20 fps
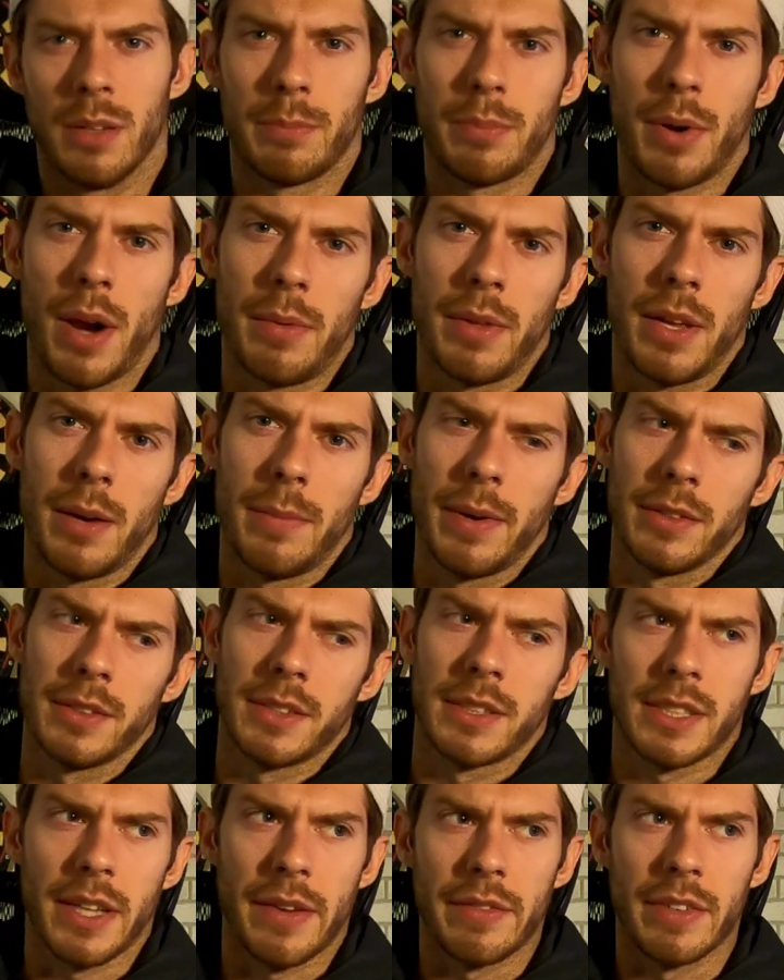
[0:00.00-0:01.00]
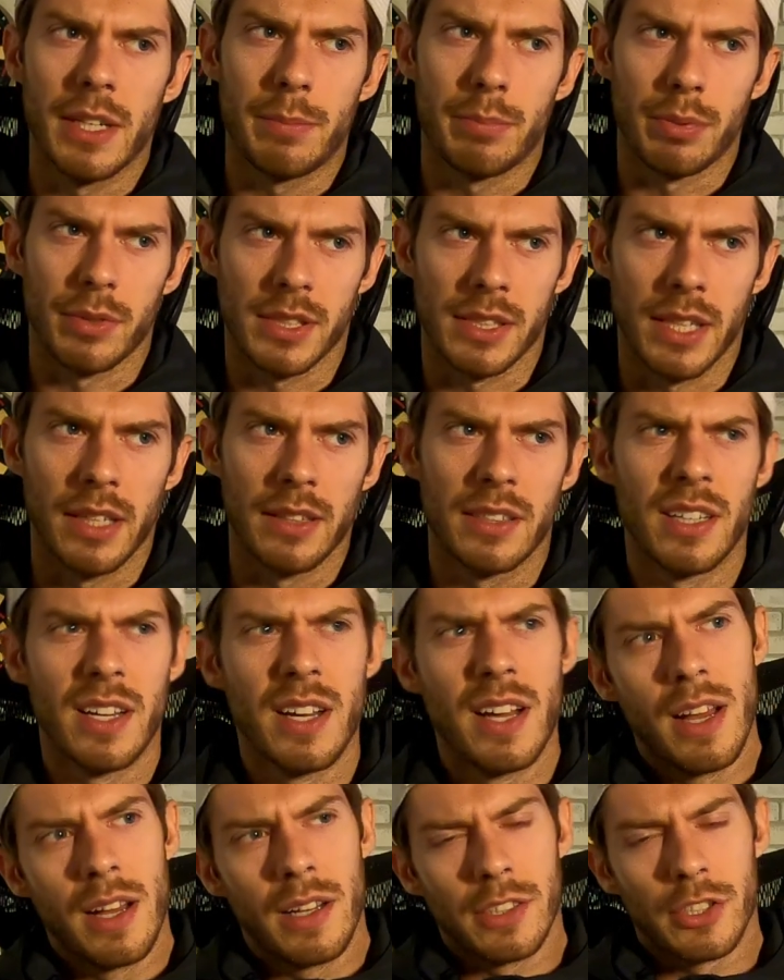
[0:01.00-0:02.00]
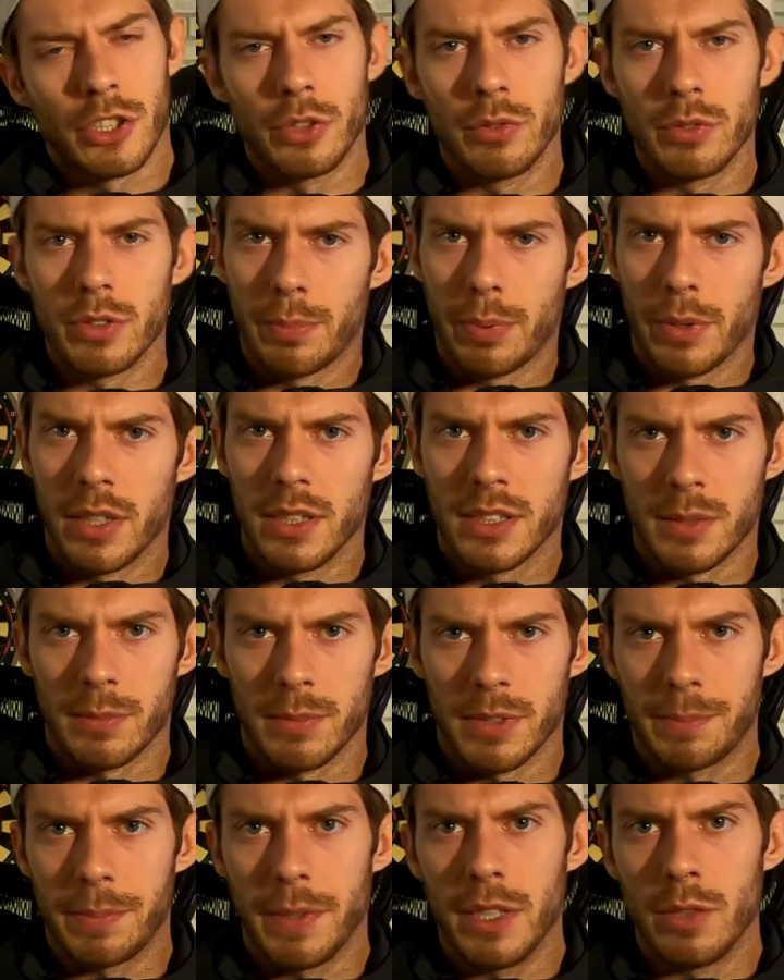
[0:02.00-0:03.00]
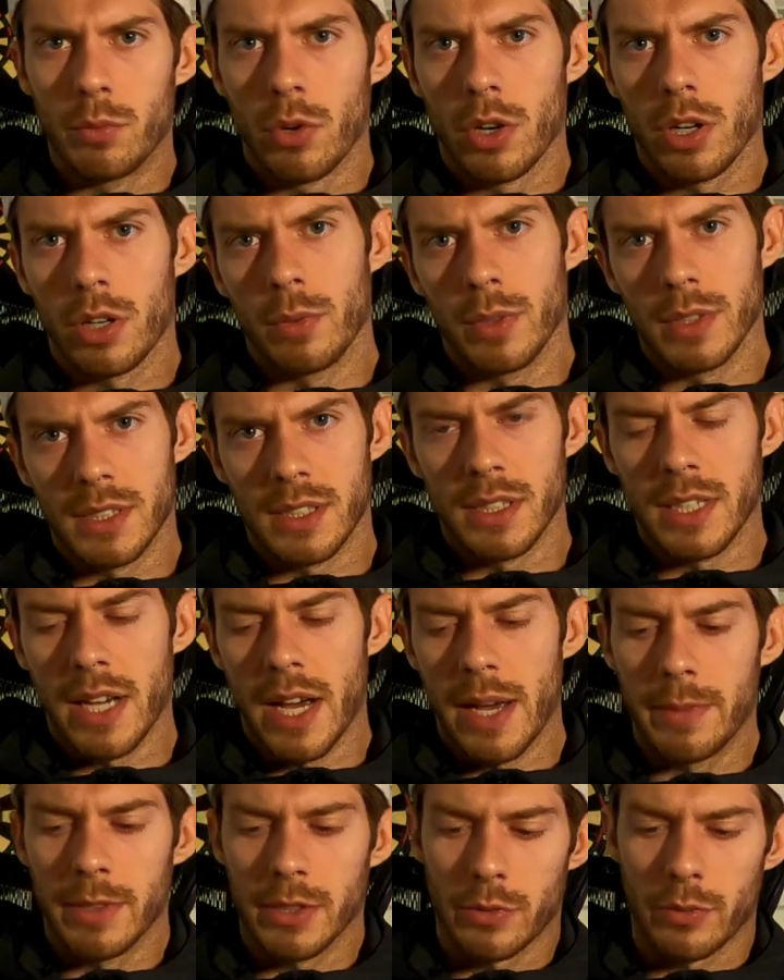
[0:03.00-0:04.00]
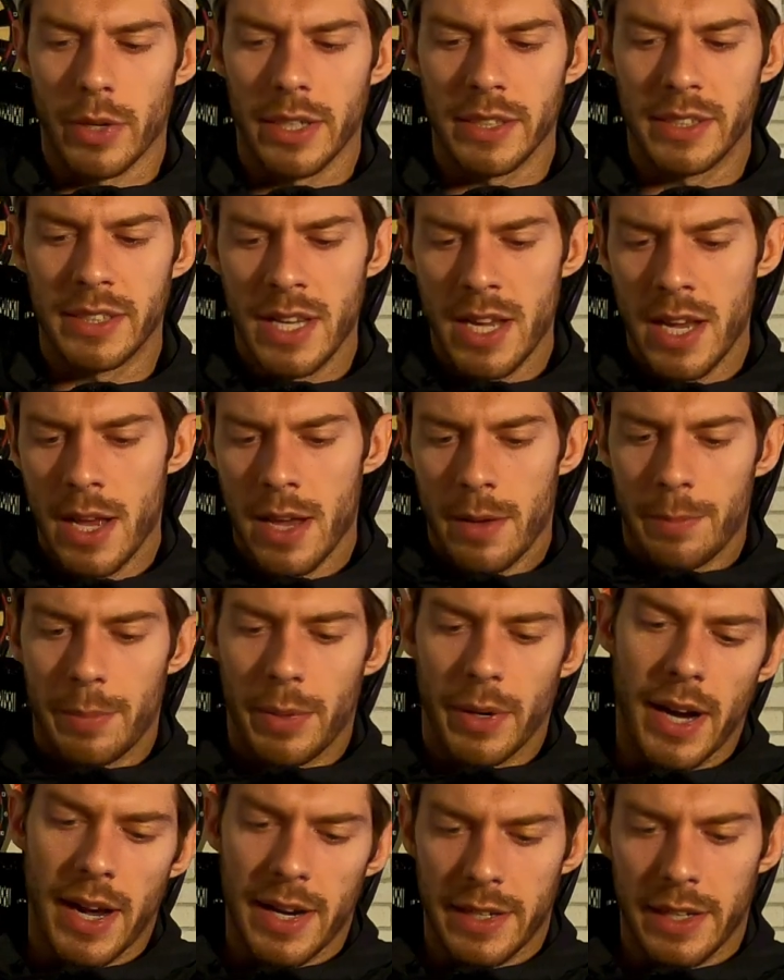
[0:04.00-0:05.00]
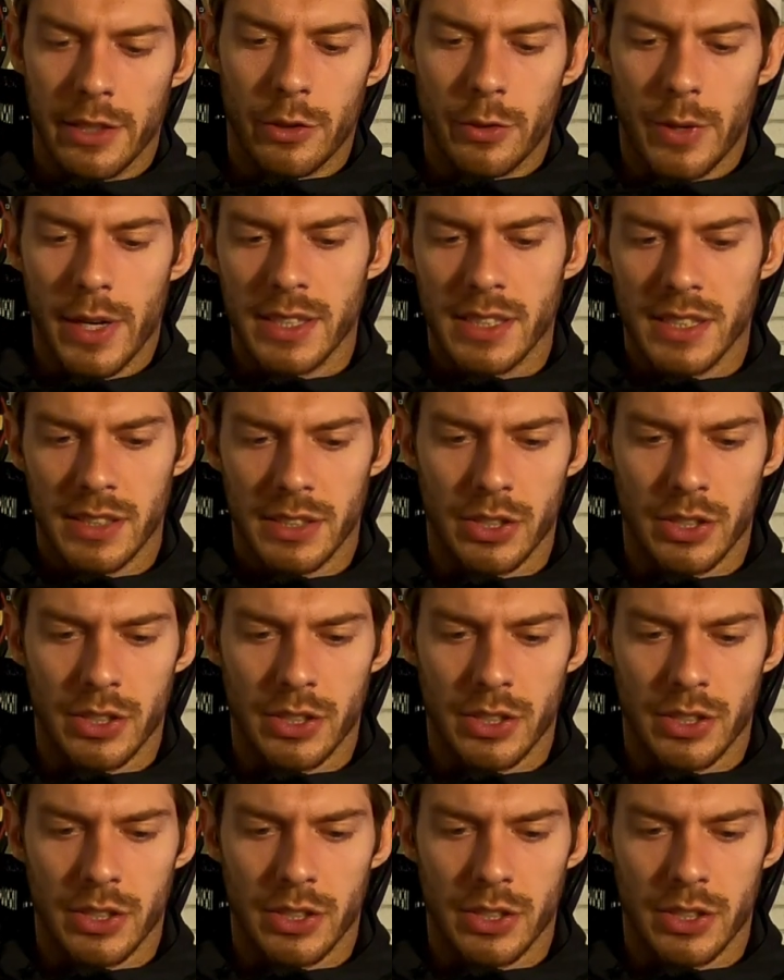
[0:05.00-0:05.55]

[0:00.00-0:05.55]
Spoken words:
I'm probably at about 70%, soon to put in some speed work once the time is right, but I digress.